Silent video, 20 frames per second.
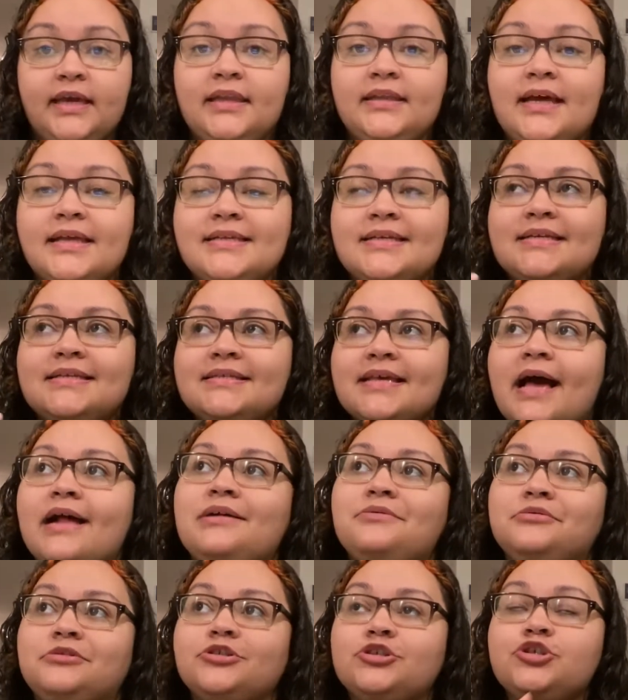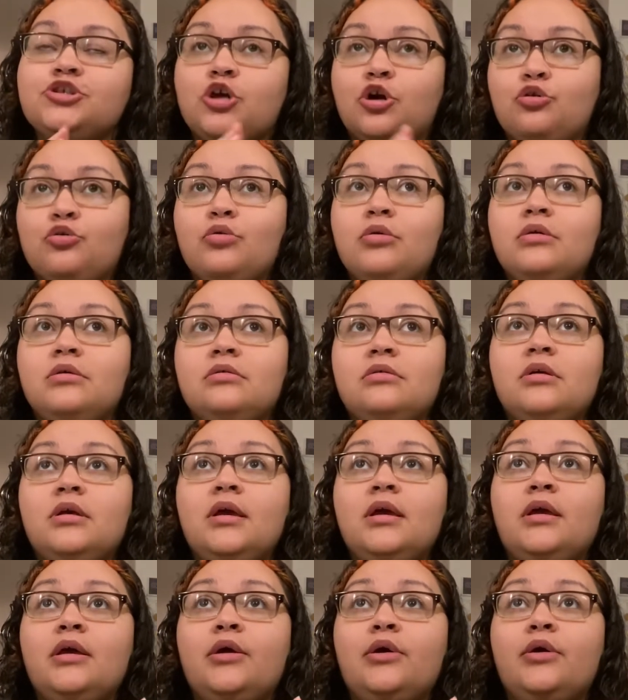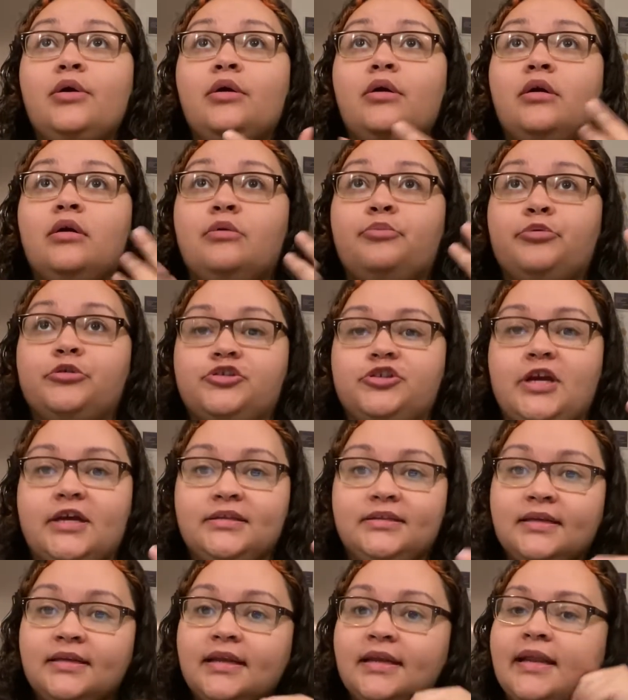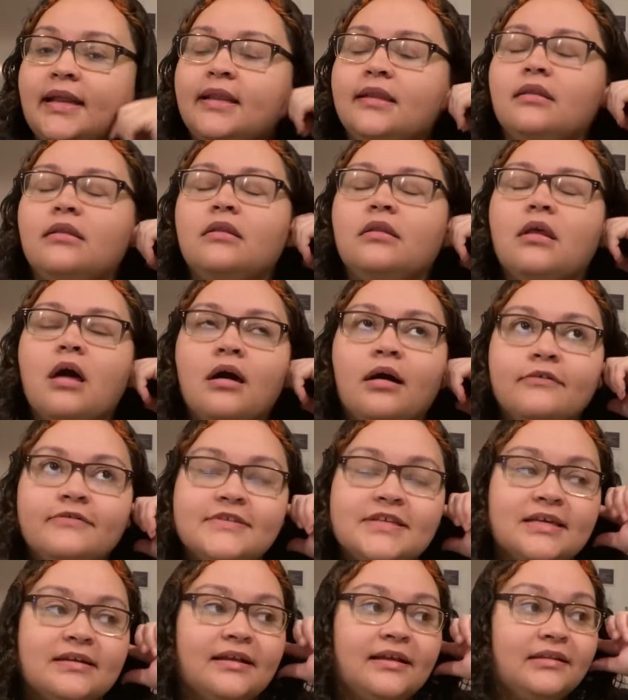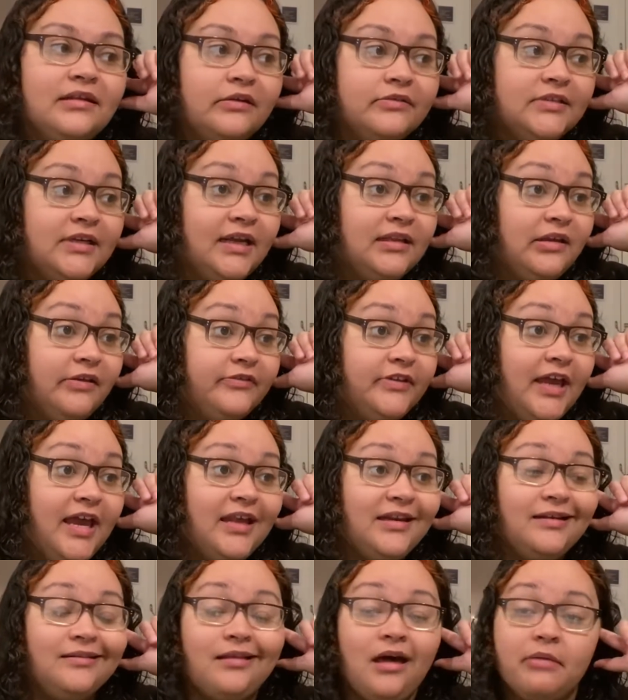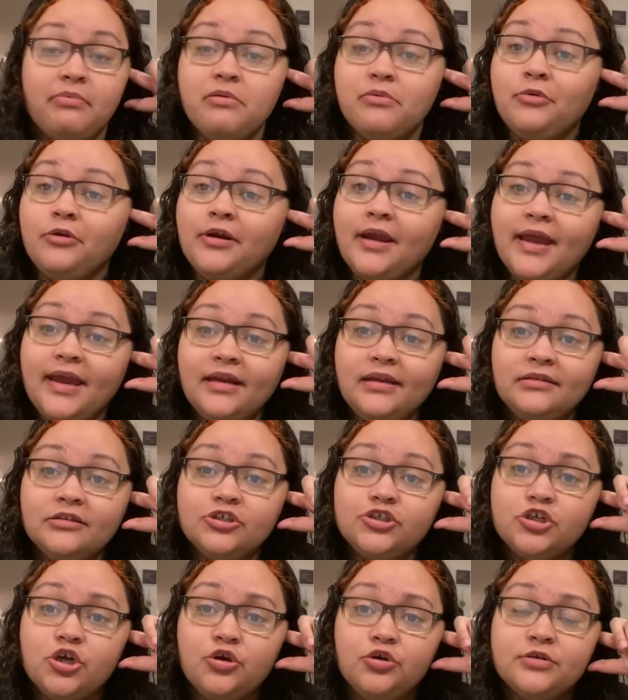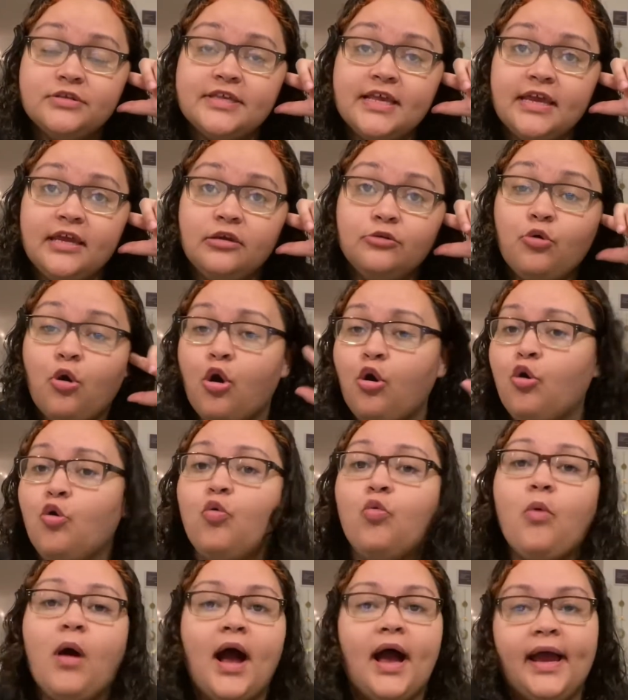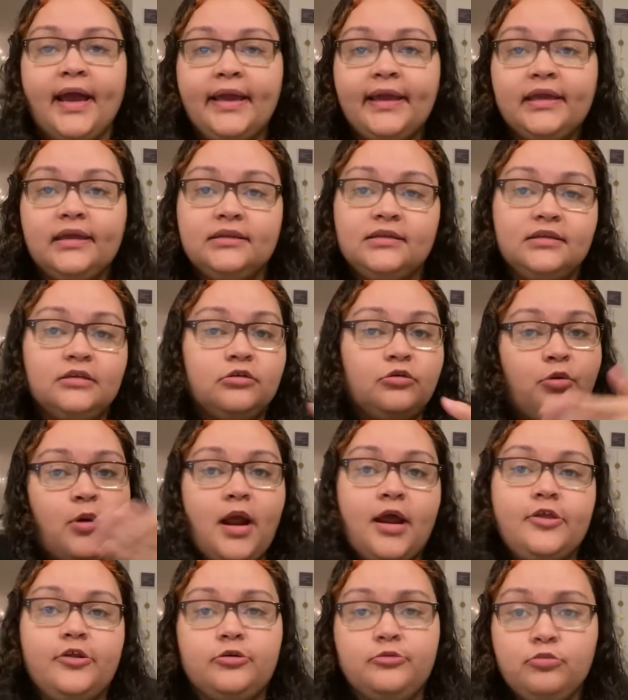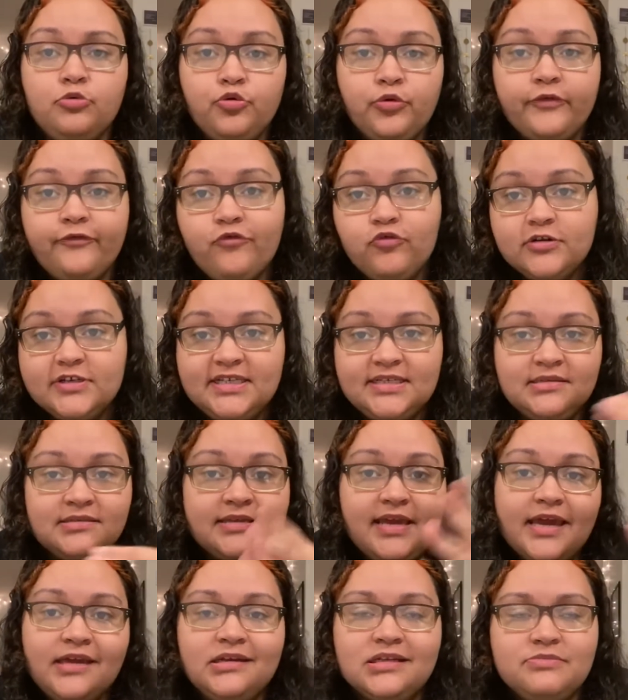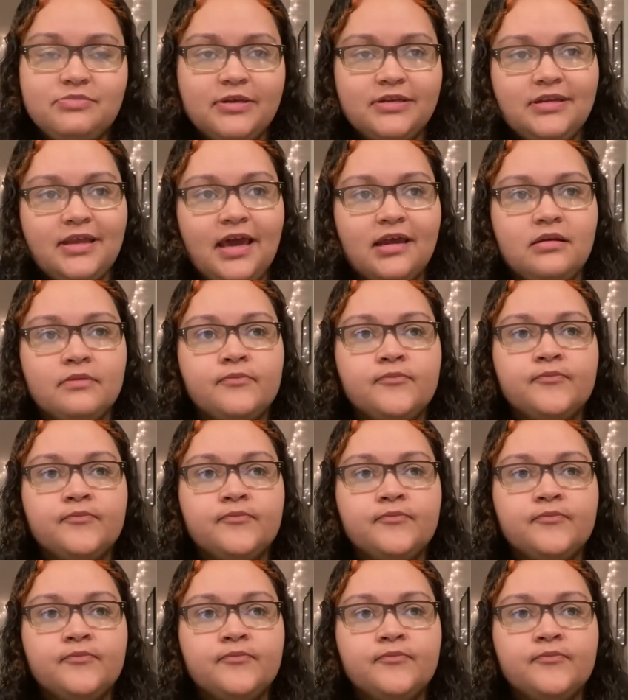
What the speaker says: And that's exactly what the show projected, and I loved it, and I loved it, I loved it. And a lot of people are hating the show, saying, oh, why they're doing 4 seasons? Hannah's been dead.